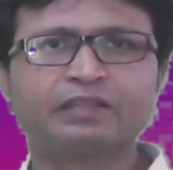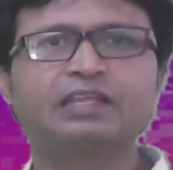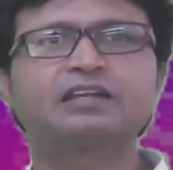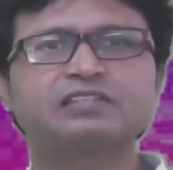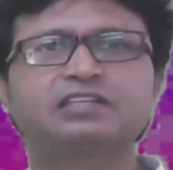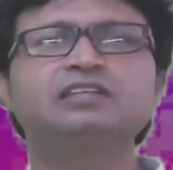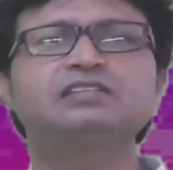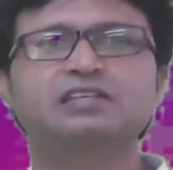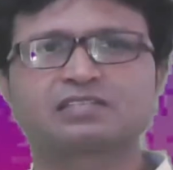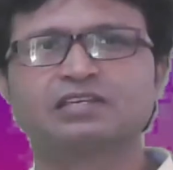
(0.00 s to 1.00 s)
There are
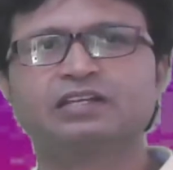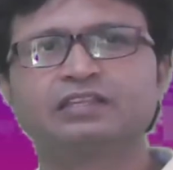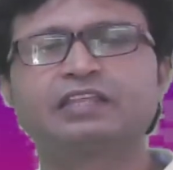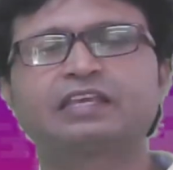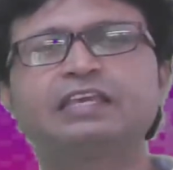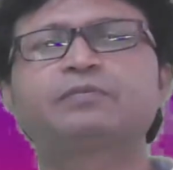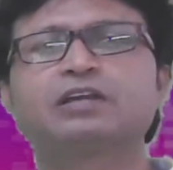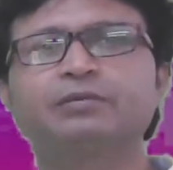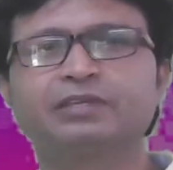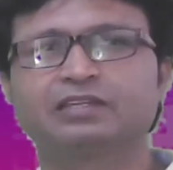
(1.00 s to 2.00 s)
changes, they keep
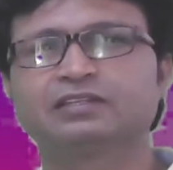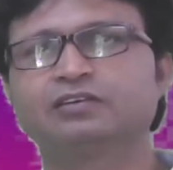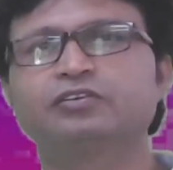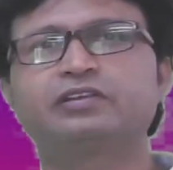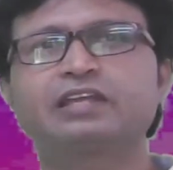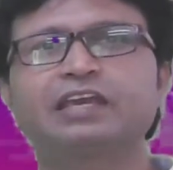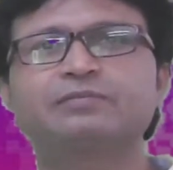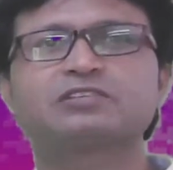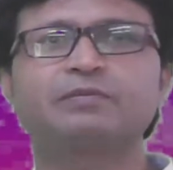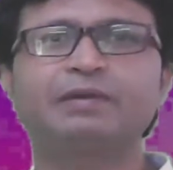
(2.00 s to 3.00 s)
coming, good
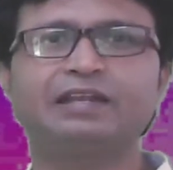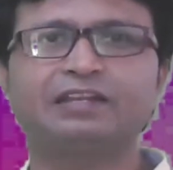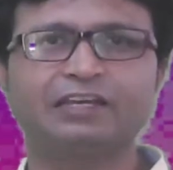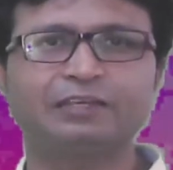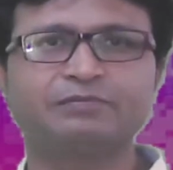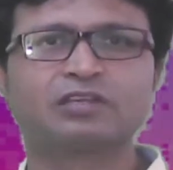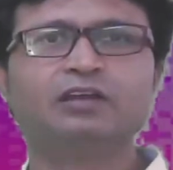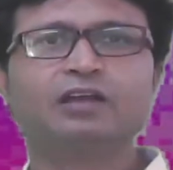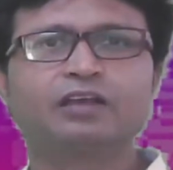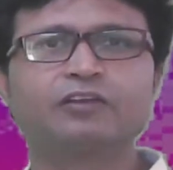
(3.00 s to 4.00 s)
times and bad times,
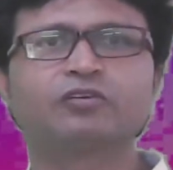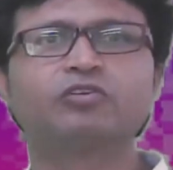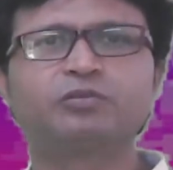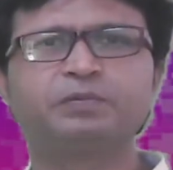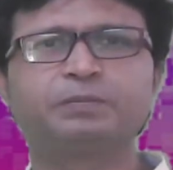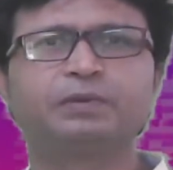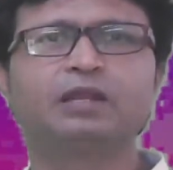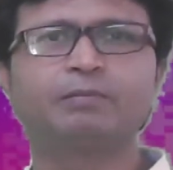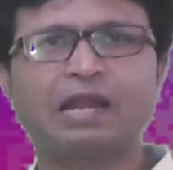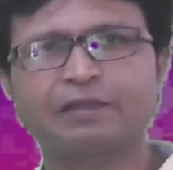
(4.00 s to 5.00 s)
good
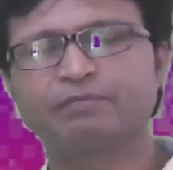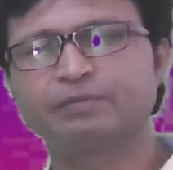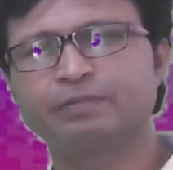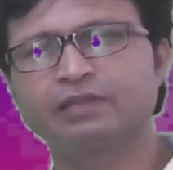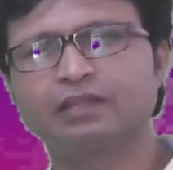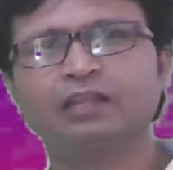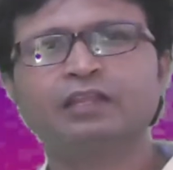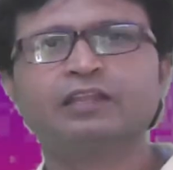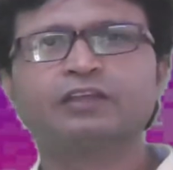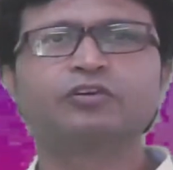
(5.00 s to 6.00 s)
people, bad people,
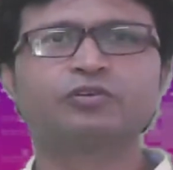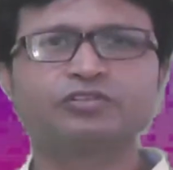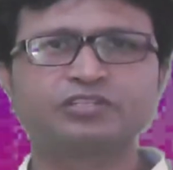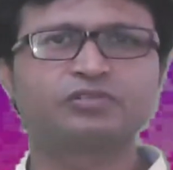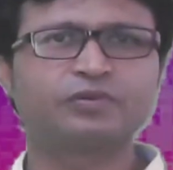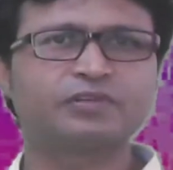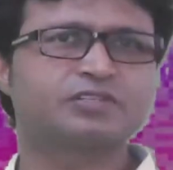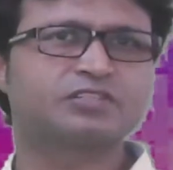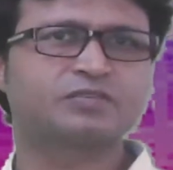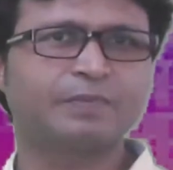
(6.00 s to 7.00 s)
good
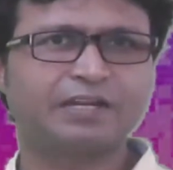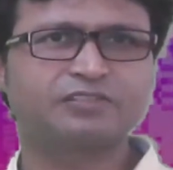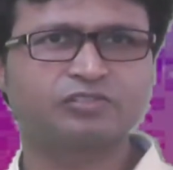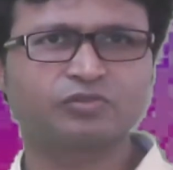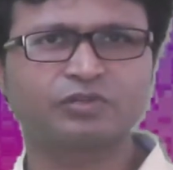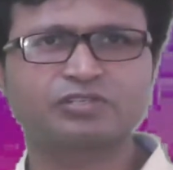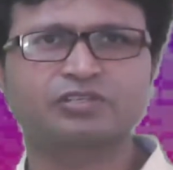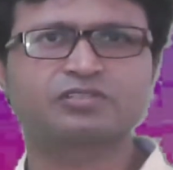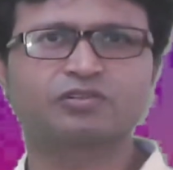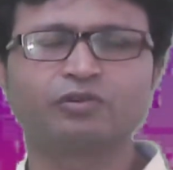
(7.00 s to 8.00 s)
situations, bad
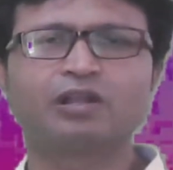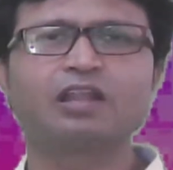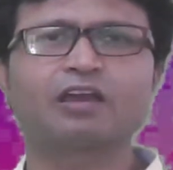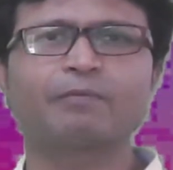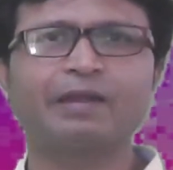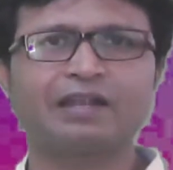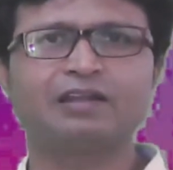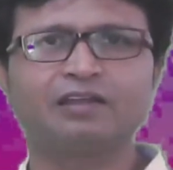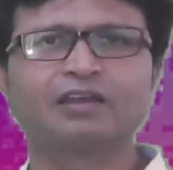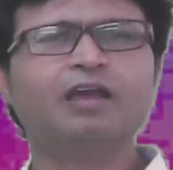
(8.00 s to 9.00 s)
situations, good luck, bad luck.